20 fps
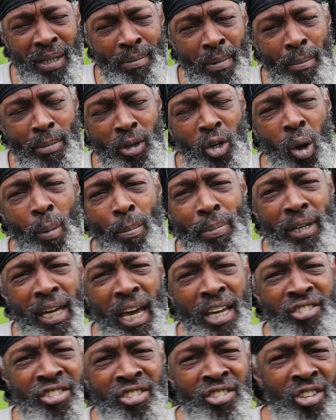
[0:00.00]
there might be
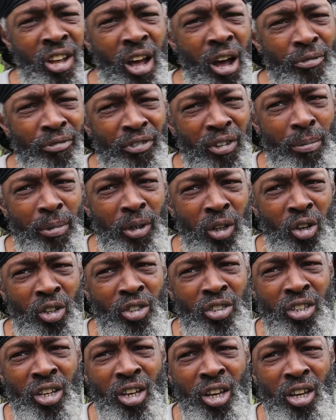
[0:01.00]
complications after,
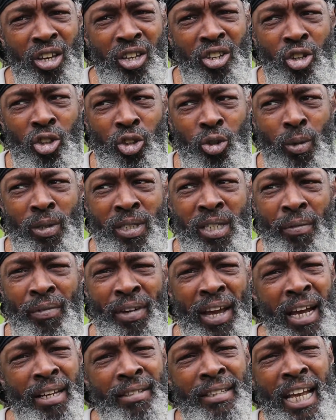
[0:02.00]
because you're doing something
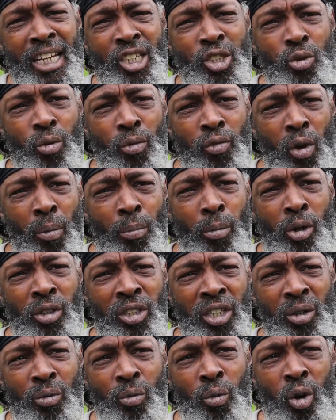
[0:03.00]
unnatural with your
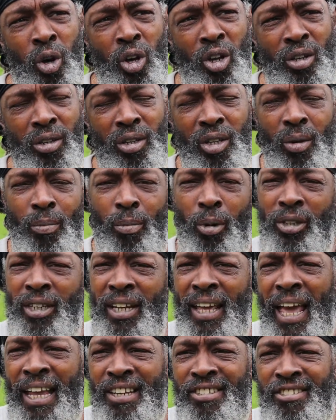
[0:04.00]
body, what your
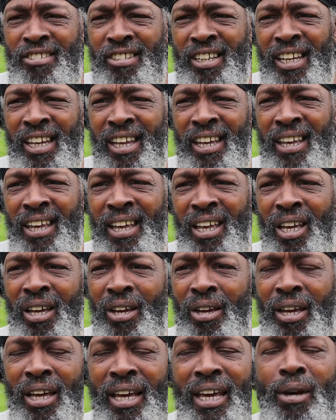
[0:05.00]
body actually
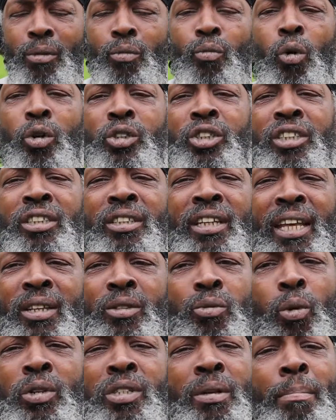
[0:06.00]

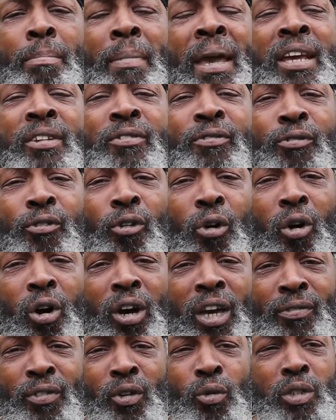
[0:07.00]
wasn't made for.
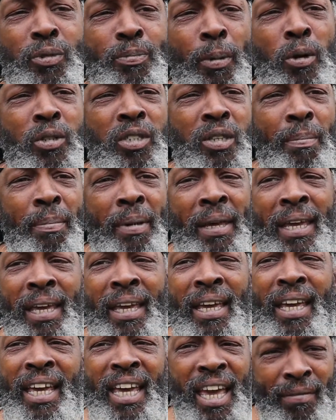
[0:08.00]
If you were supposed to be
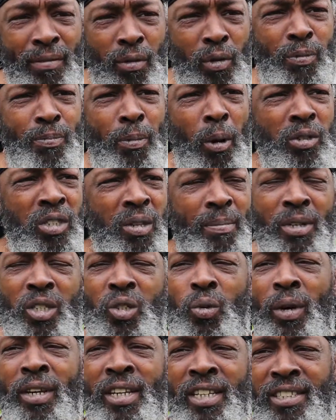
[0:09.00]

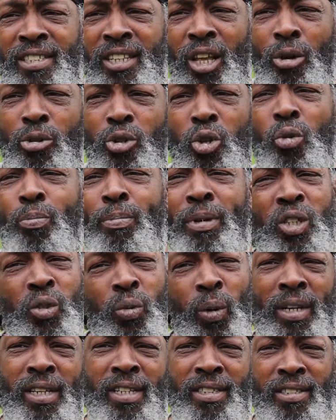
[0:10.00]
20 stone, you'd be
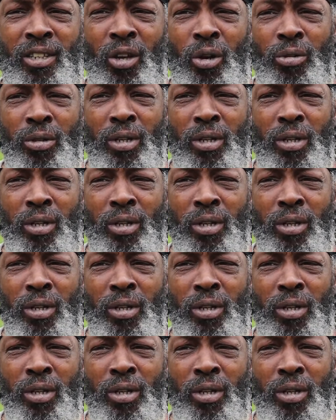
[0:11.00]
20 stone.